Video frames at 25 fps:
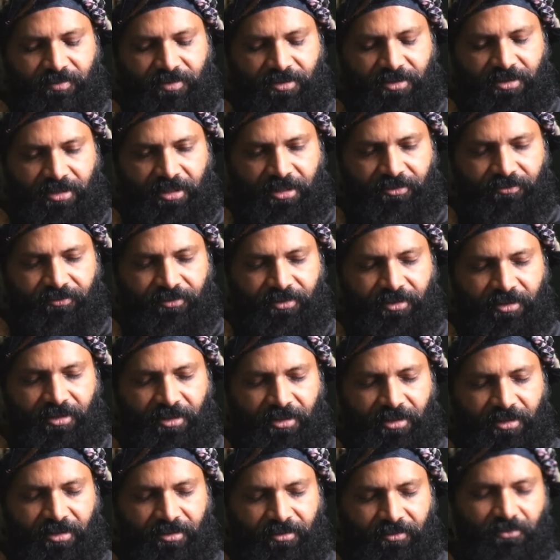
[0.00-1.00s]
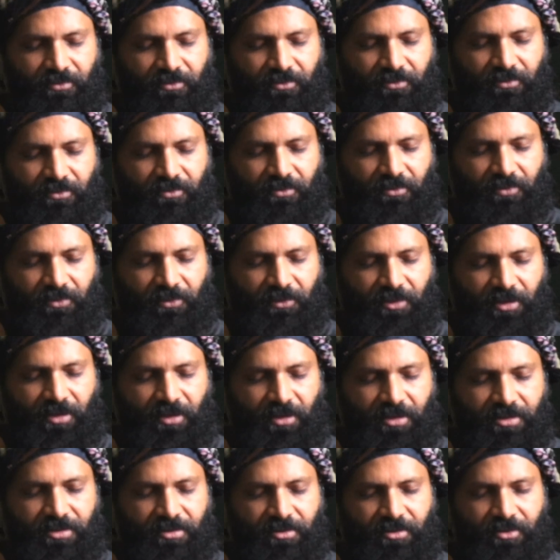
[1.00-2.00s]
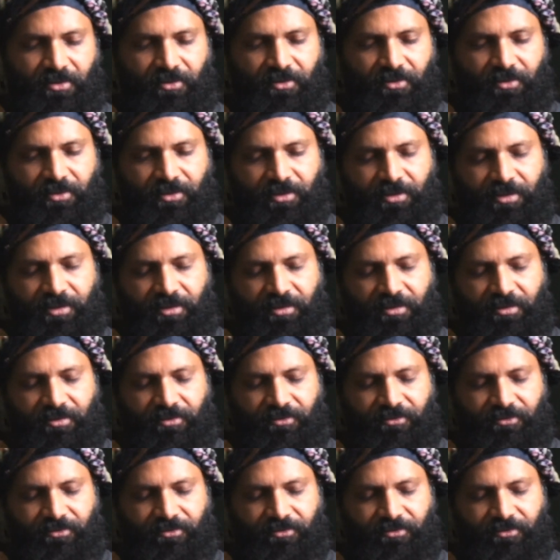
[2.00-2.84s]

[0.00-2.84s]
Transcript: that we have is not enough.